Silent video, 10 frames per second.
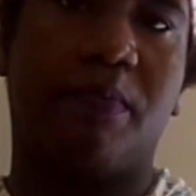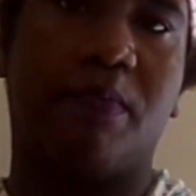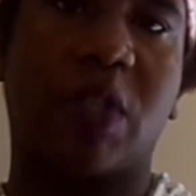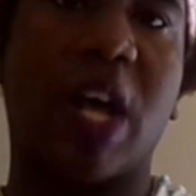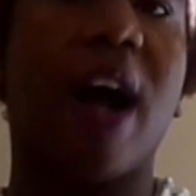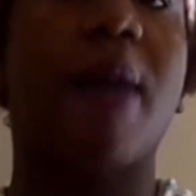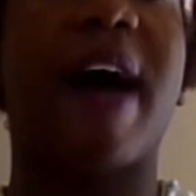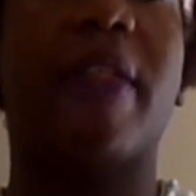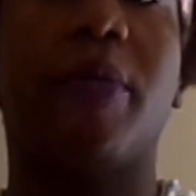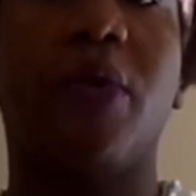talk
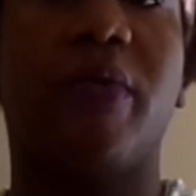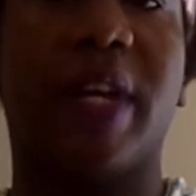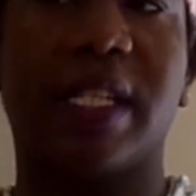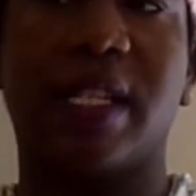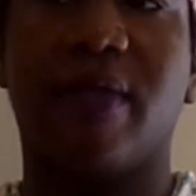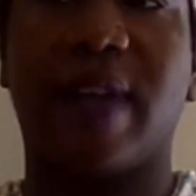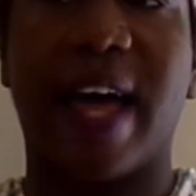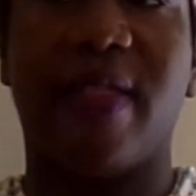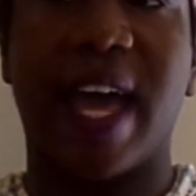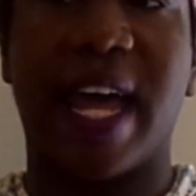about the movie and stuff
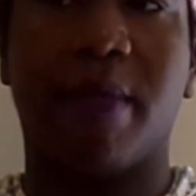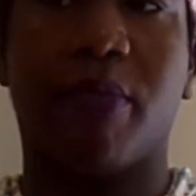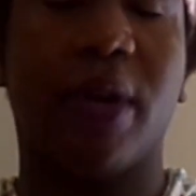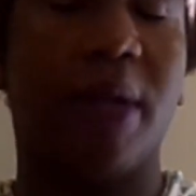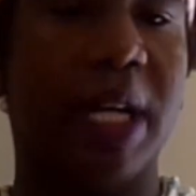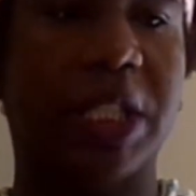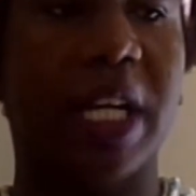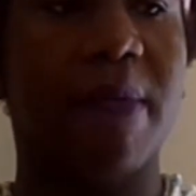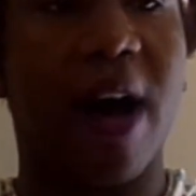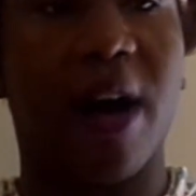like that, and pretty much
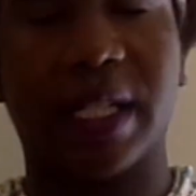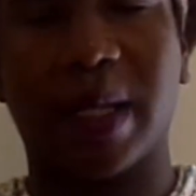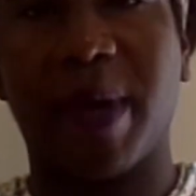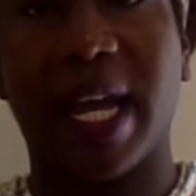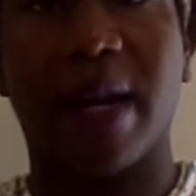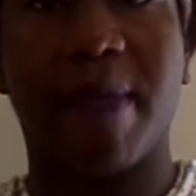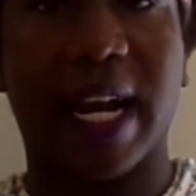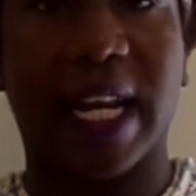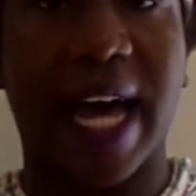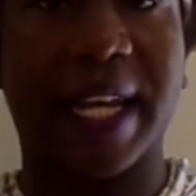give my honest opinion
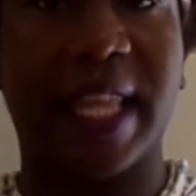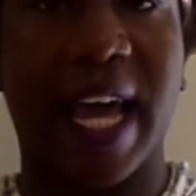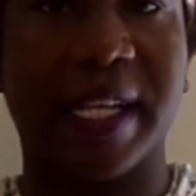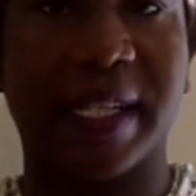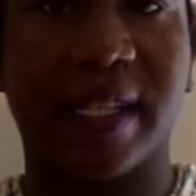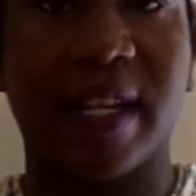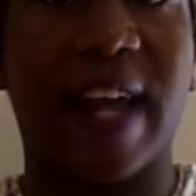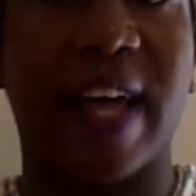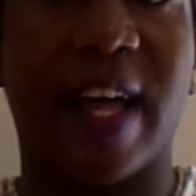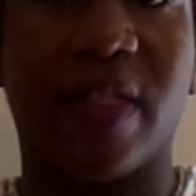about a lot of things and stuff
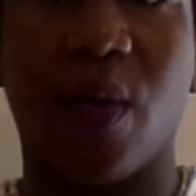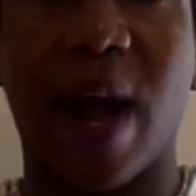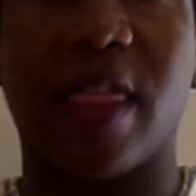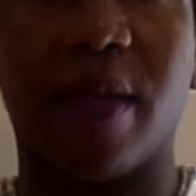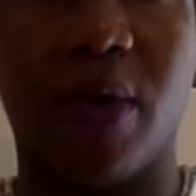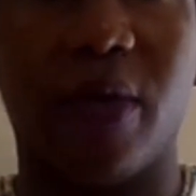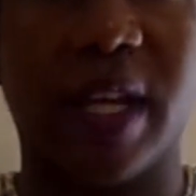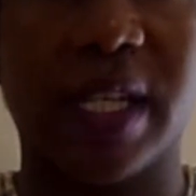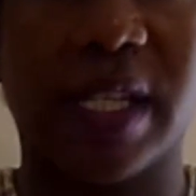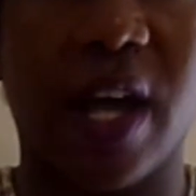like that throughout the
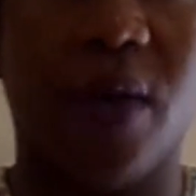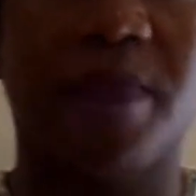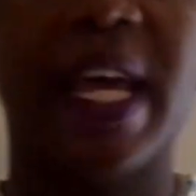movie. So